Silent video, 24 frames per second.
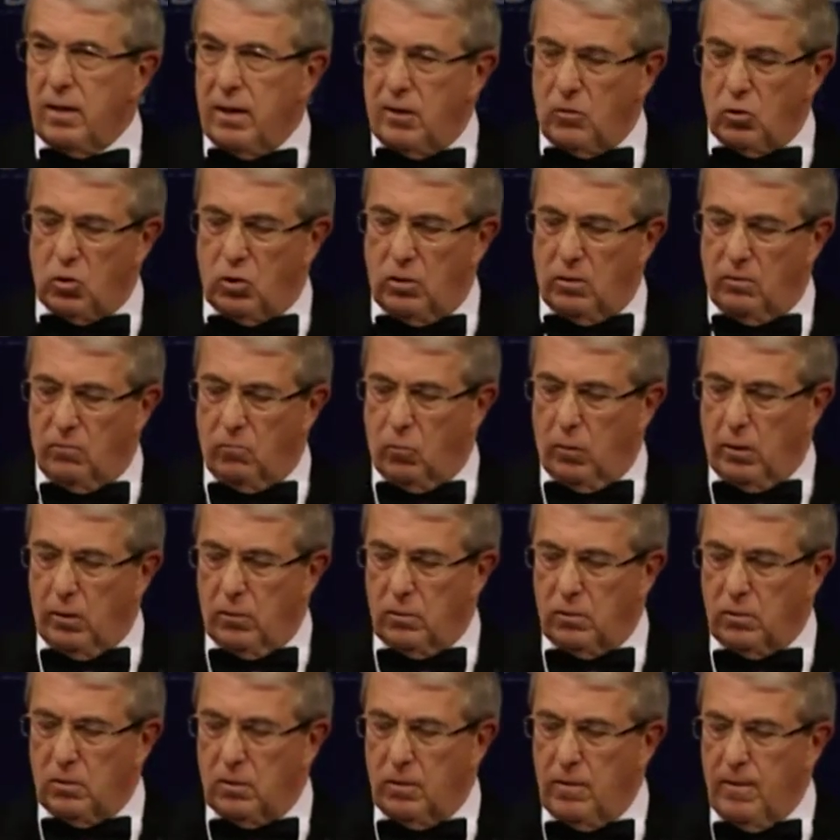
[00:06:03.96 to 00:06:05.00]
engine of
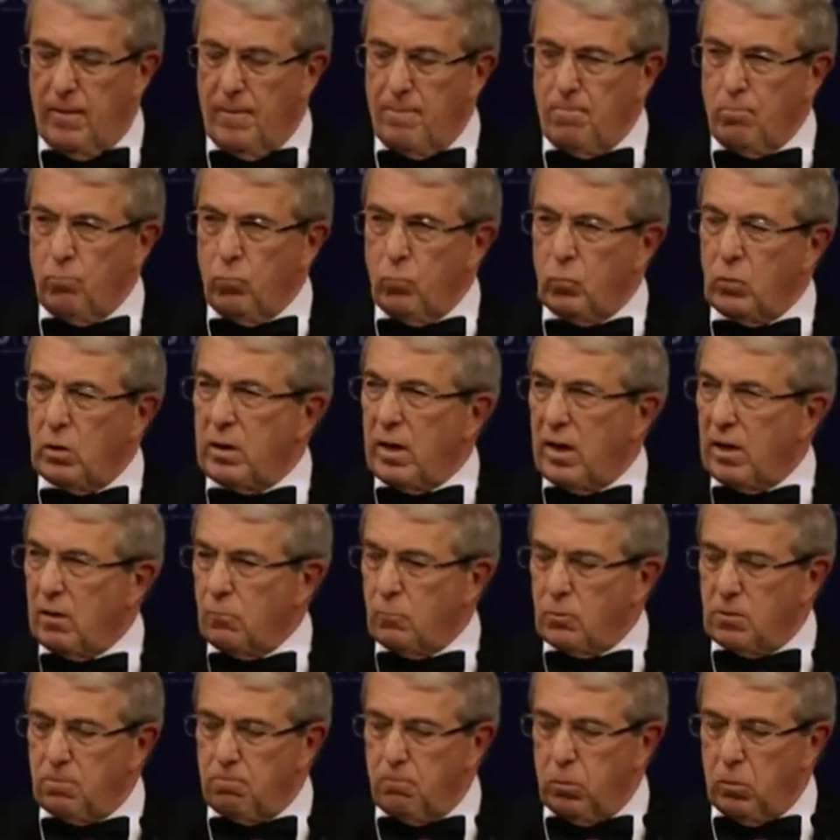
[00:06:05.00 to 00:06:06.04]
growth that
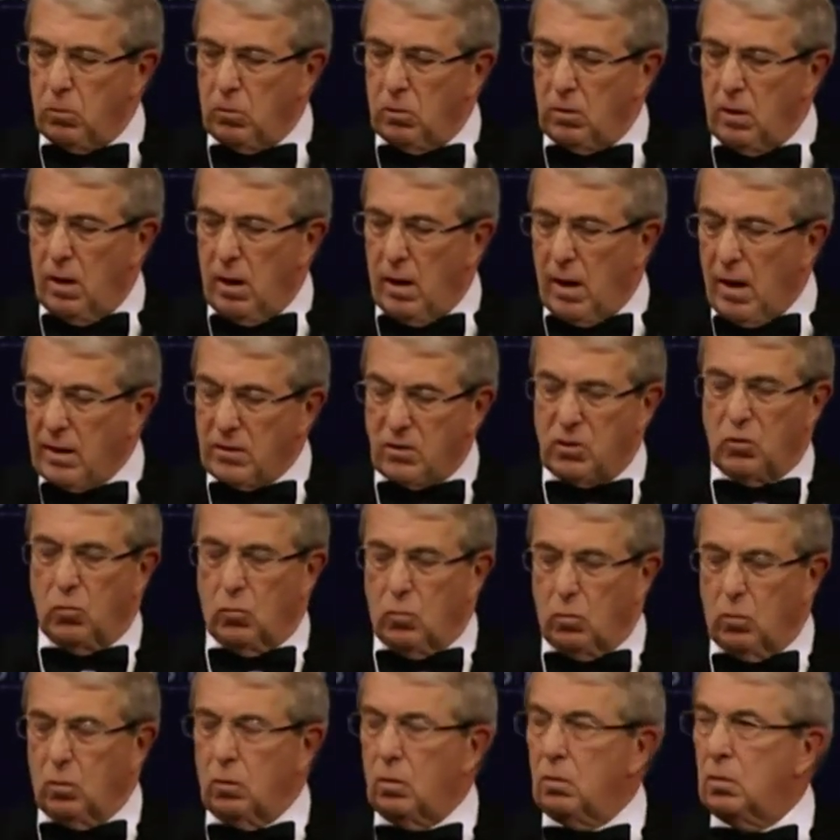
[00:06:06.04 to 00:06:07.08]
helps pull us
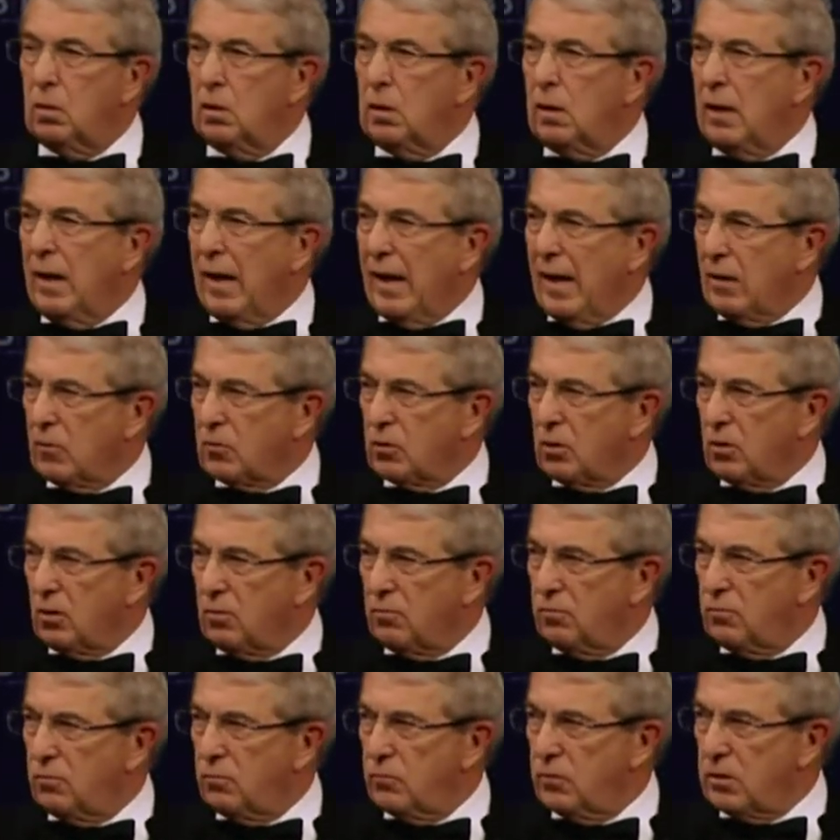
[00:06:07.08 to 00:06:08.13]
all out
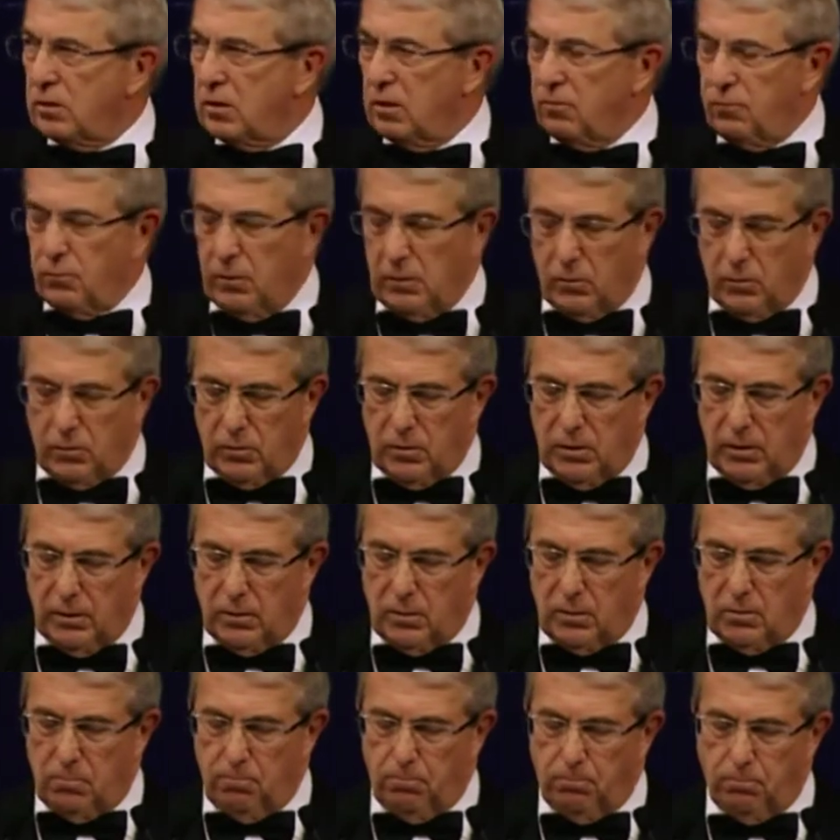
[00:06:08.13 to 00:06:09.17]
of the
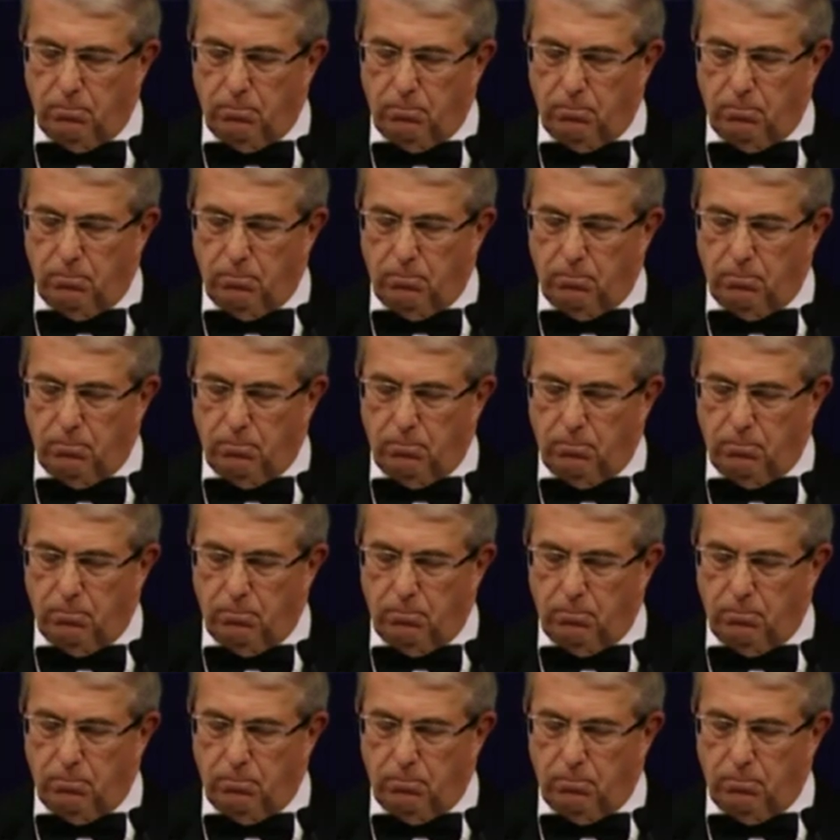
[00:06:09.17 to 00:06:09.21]
difficulties.